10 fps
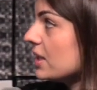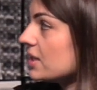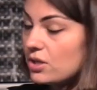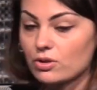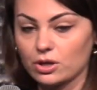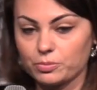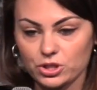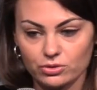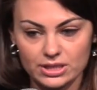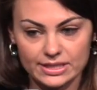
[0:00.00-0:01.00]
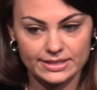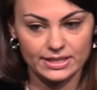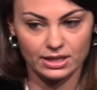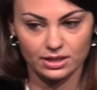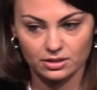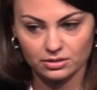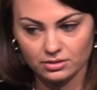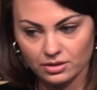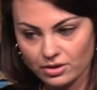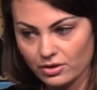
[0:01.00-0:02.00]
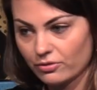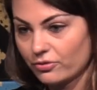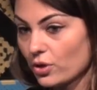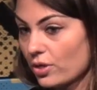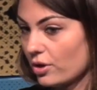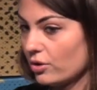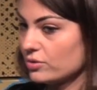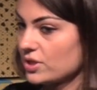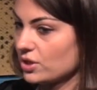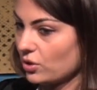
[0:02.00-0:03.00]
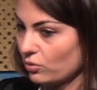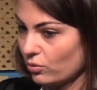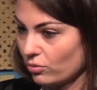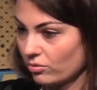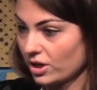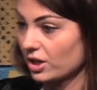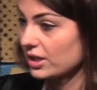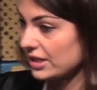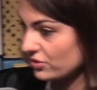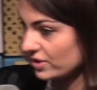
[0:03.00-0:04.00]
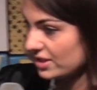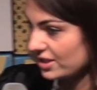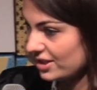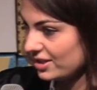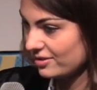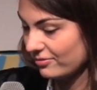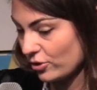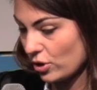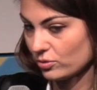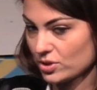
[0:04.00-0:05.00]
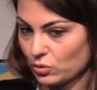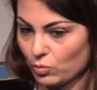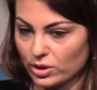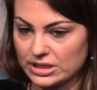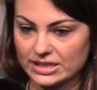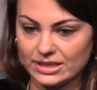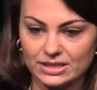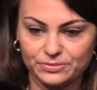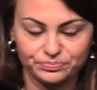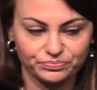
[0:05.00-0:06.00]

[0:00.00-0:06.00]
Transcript: So the opportunity is here for those who are interested, for those who want it.